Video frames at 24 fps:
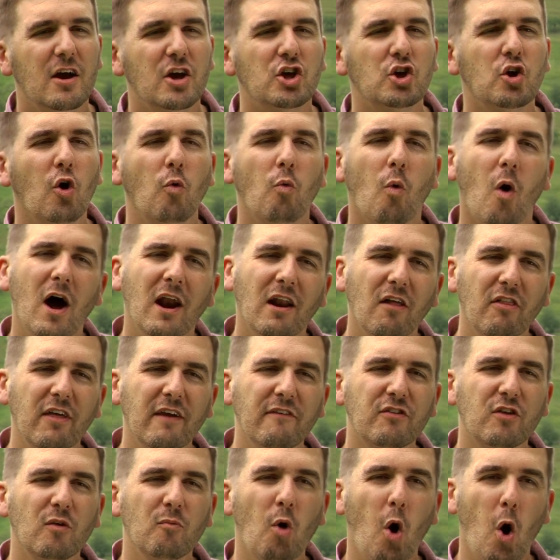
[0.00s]
You'll want to leave
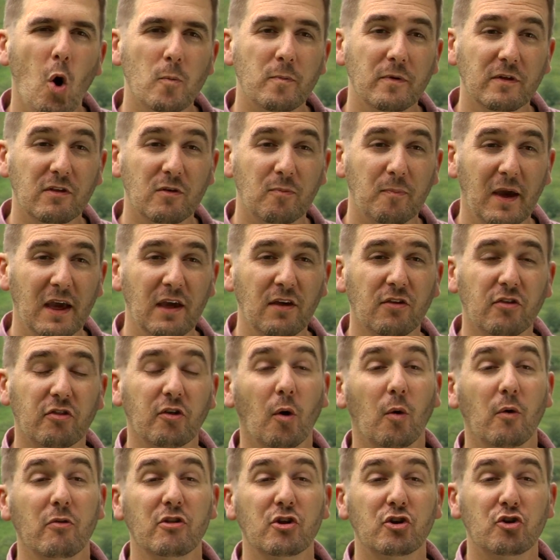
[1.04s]
some open space
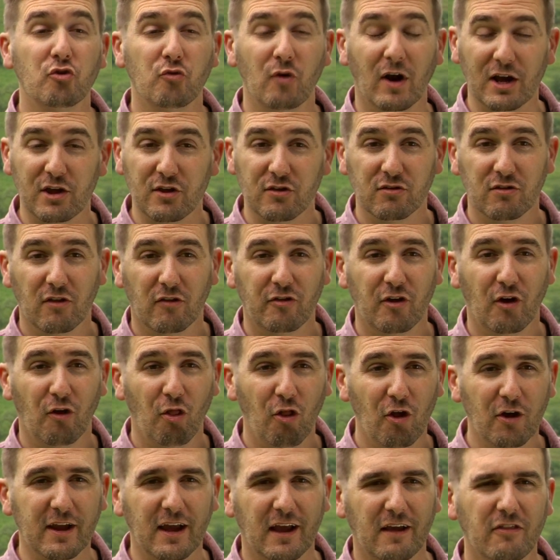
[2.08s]
though in the direction that they're
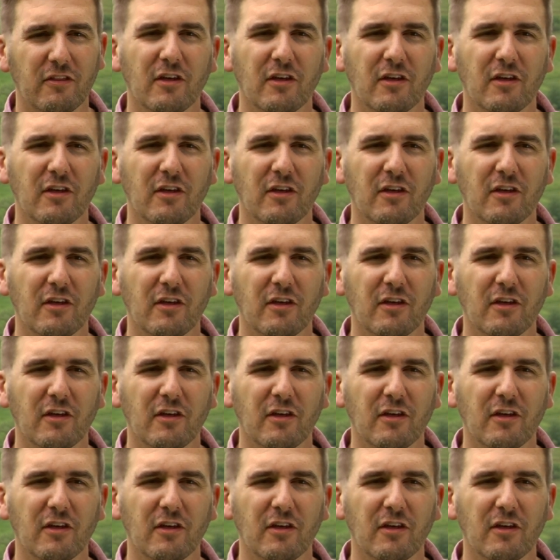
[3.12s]
looking.